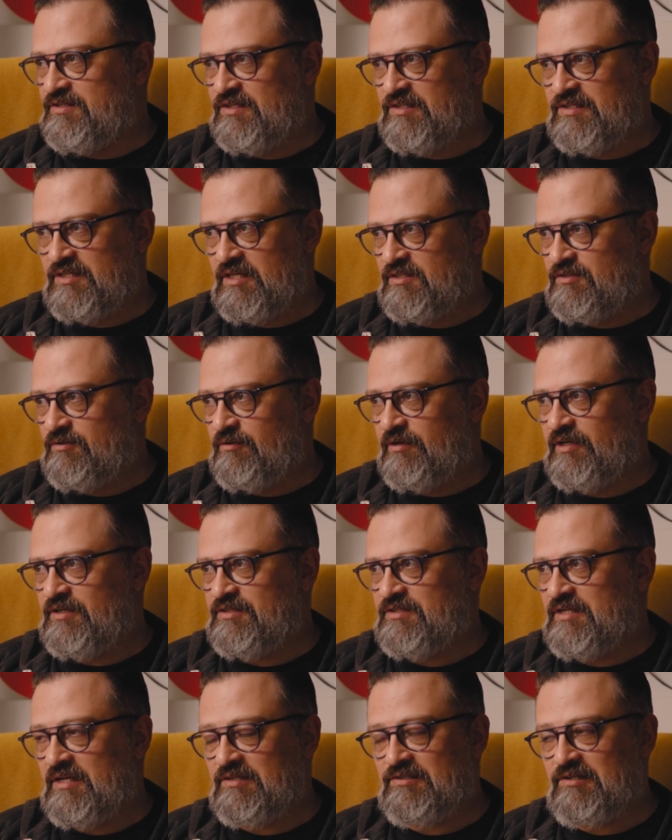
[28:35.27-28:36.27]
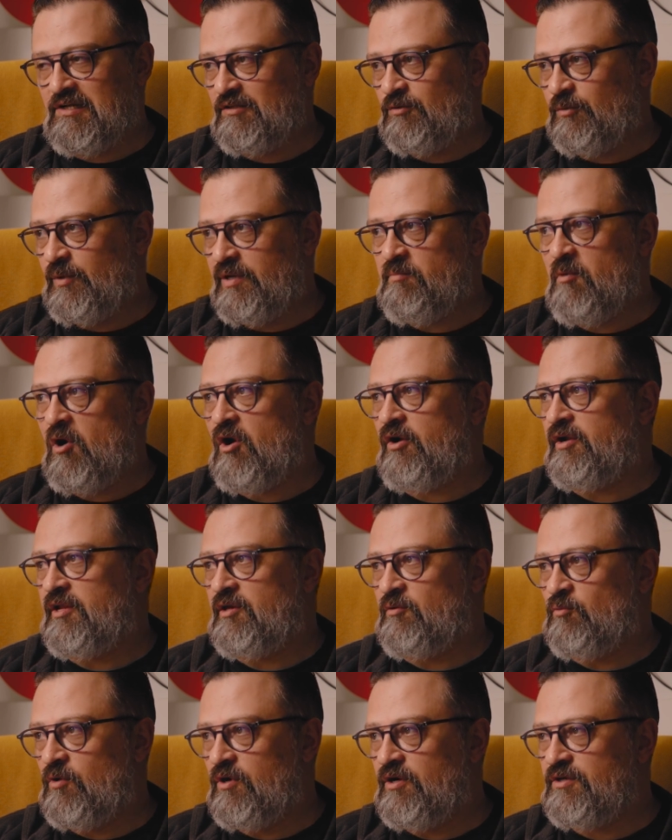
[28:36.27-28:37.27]
success story because that's not the way
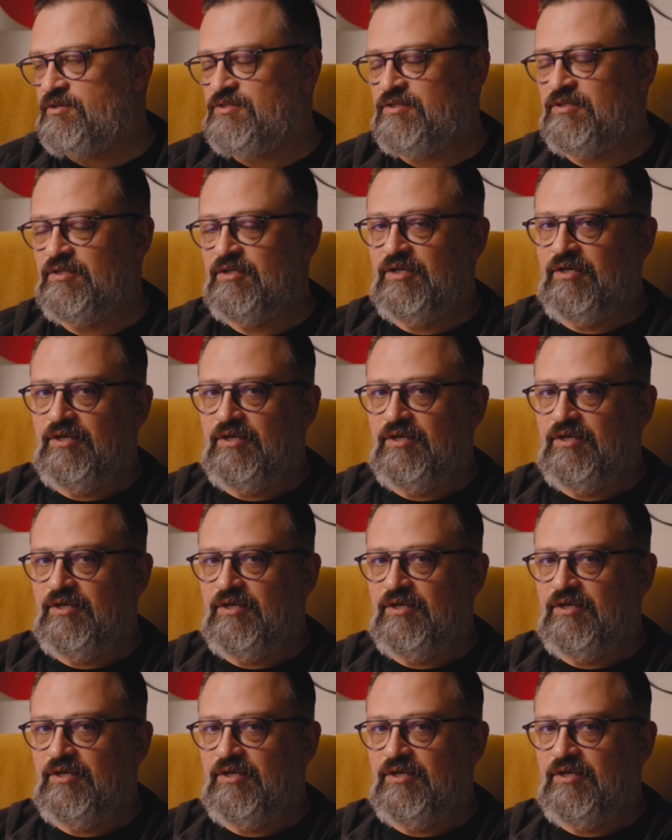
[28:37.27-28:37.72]
marketing works.